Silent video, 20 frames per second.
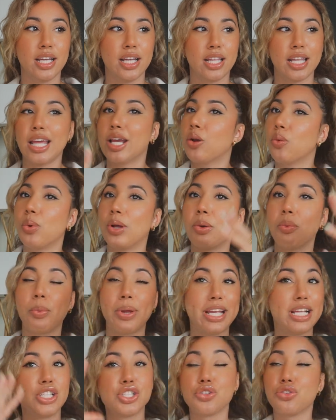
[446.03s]
like when
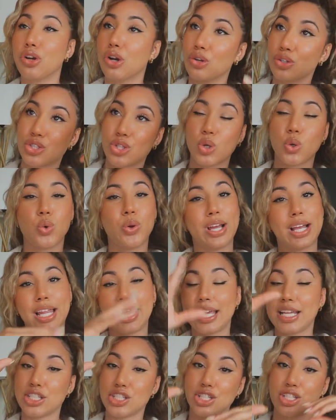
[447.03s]
weeds grow so
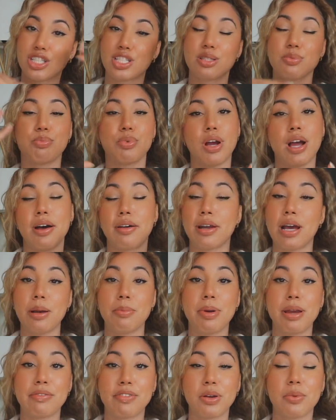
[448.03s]
quickly and just sprout
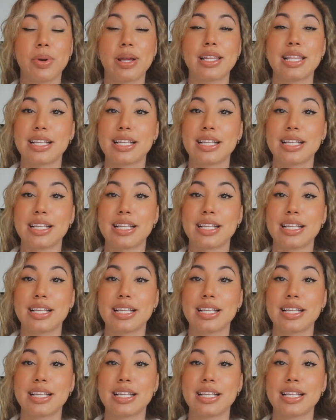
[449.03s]
up everywhere.